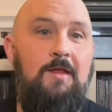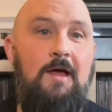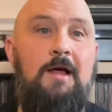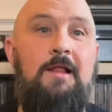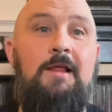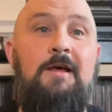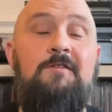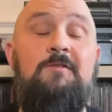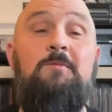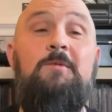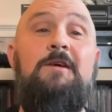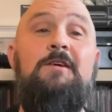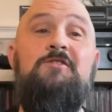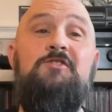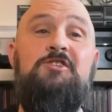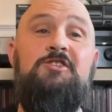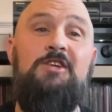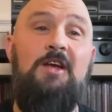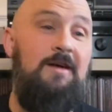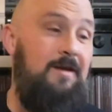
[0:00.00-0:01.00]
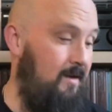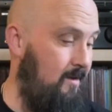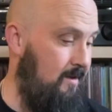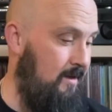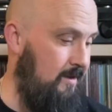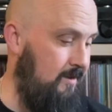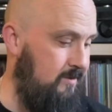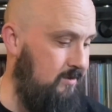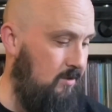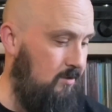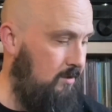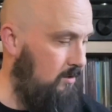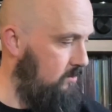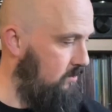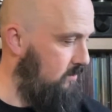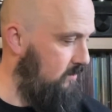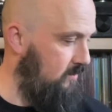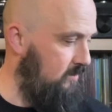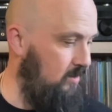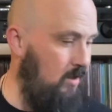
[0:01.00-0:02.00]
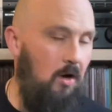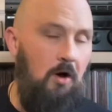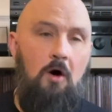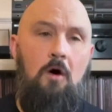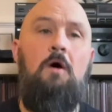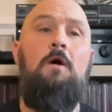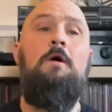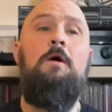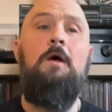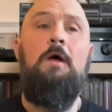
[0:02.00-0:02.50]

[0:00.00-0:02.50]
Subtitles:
that last bit of shite that I talked. So